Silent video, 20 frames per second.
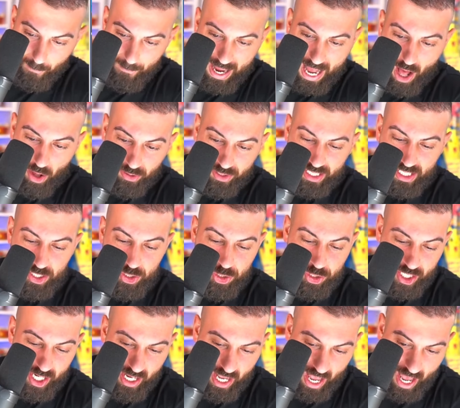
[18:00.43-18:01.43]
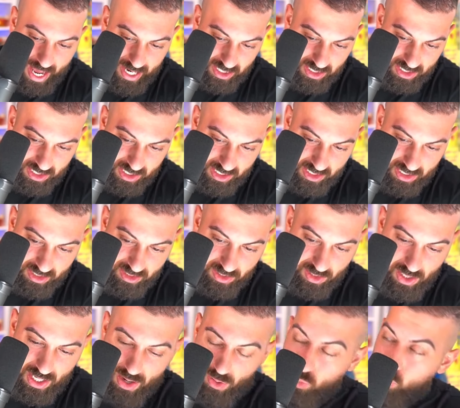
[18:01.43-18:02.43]
Palkia G X,
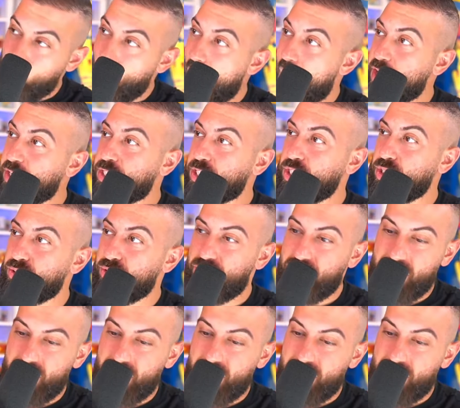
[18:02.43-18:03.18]
Raichu